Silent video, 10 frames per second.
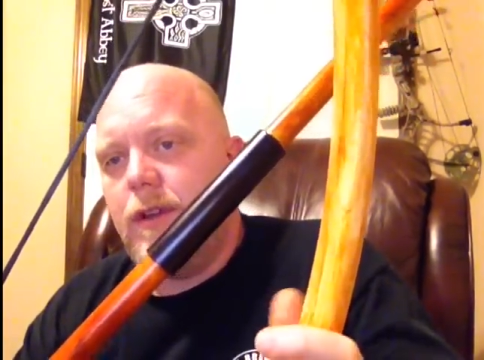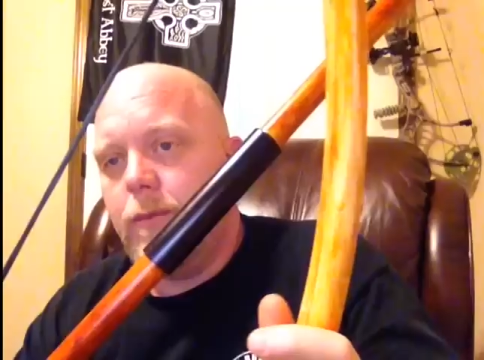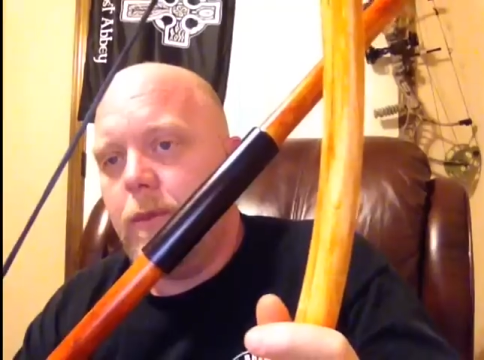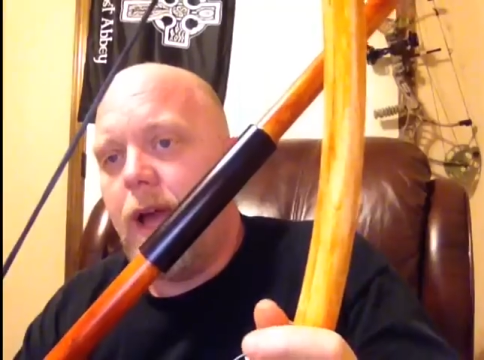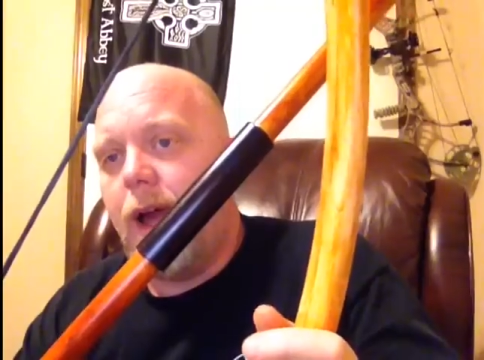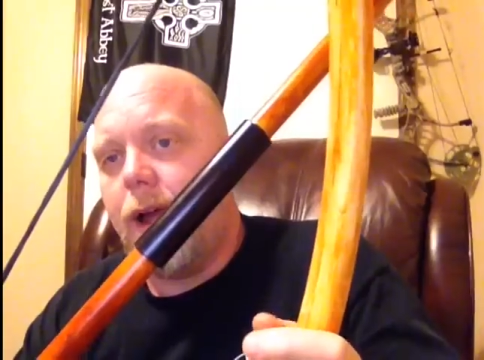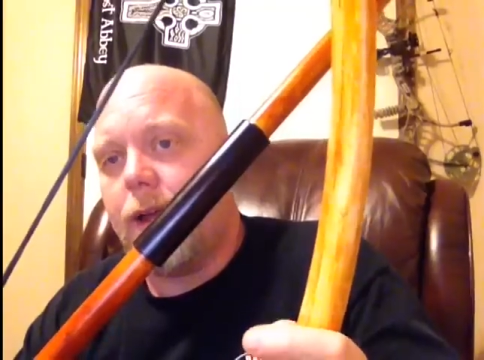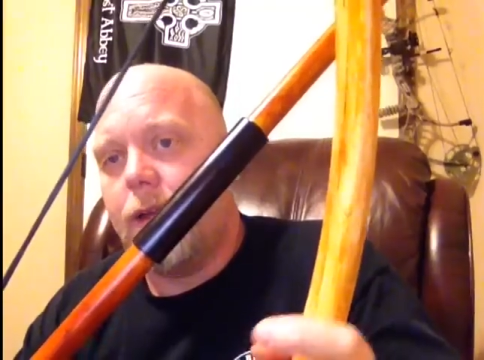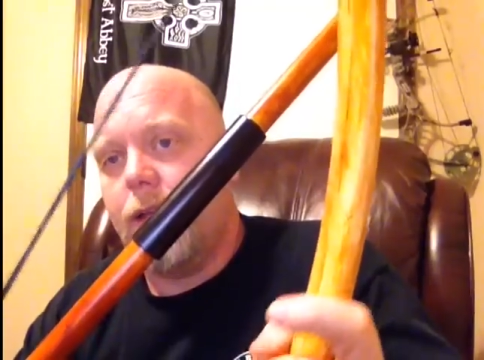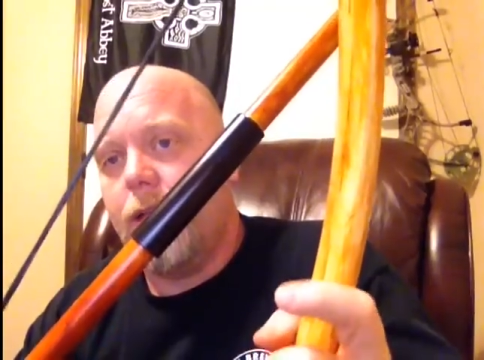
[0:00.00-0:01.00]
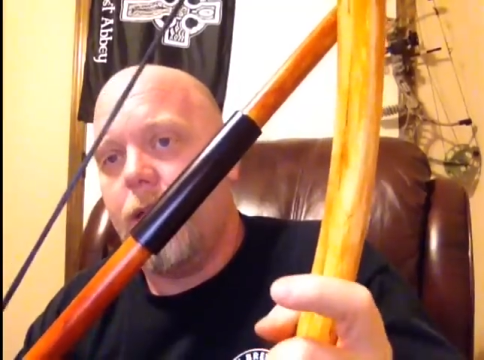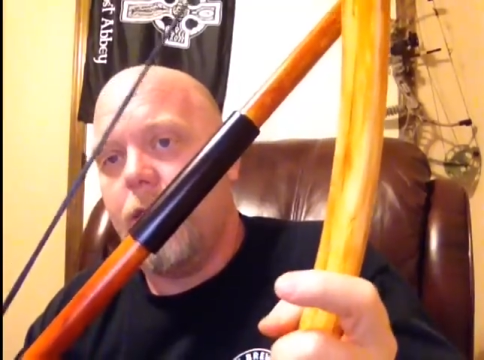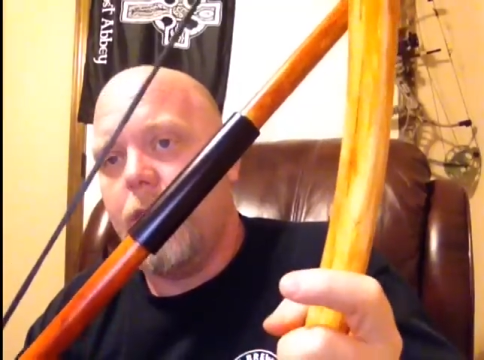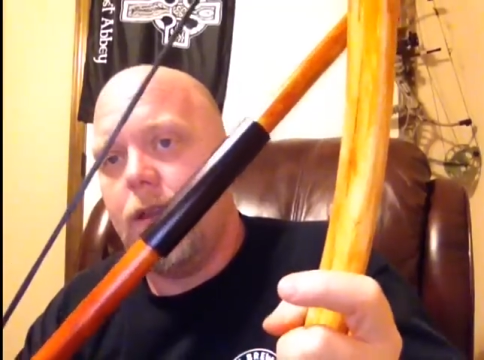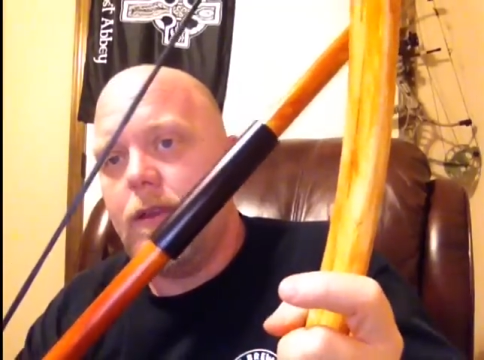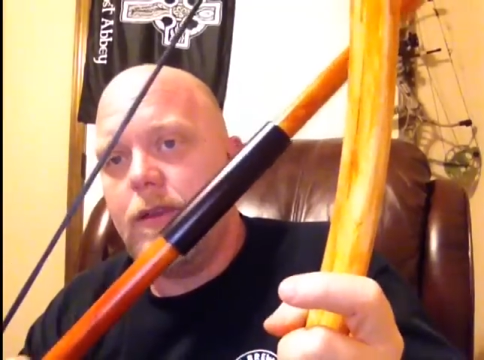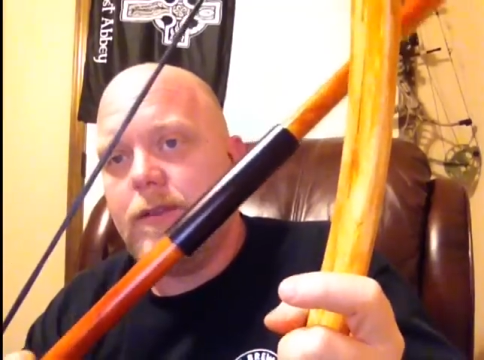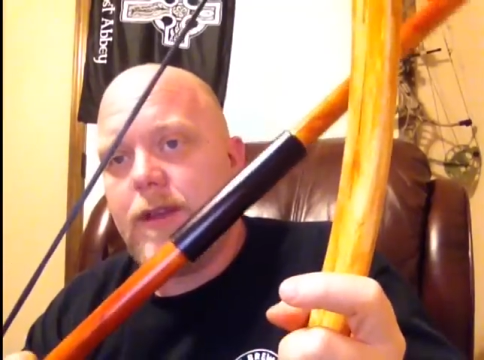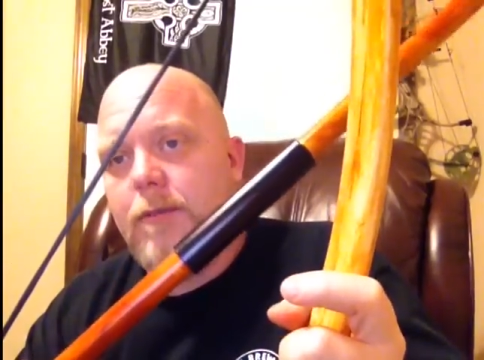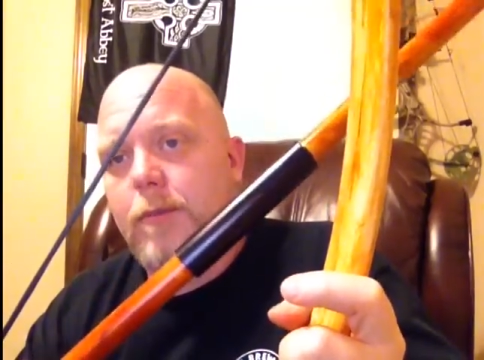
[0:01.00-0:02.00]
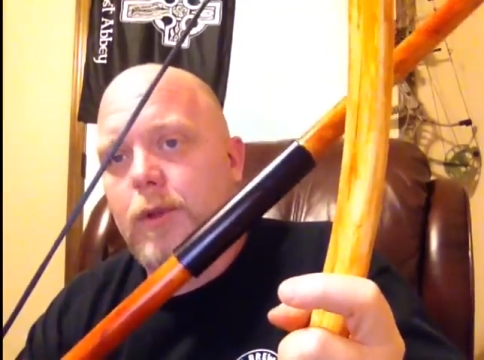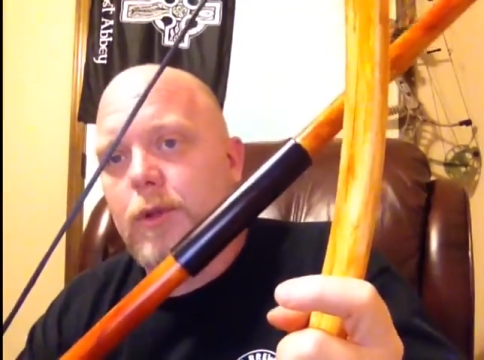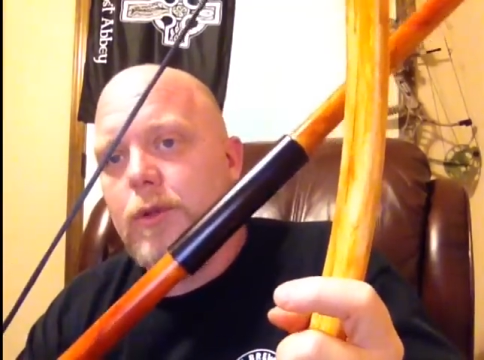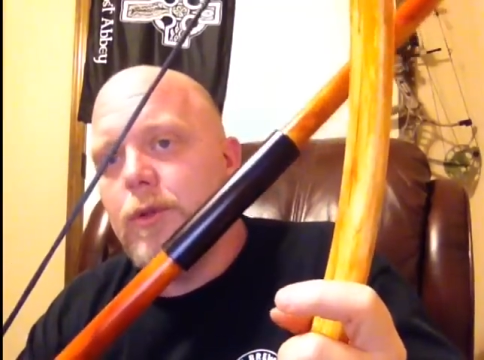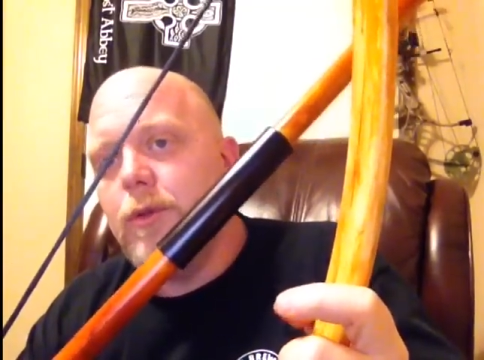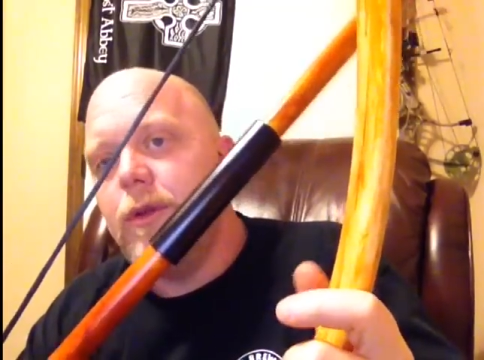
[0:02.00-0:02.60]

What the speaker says: black. It's got blue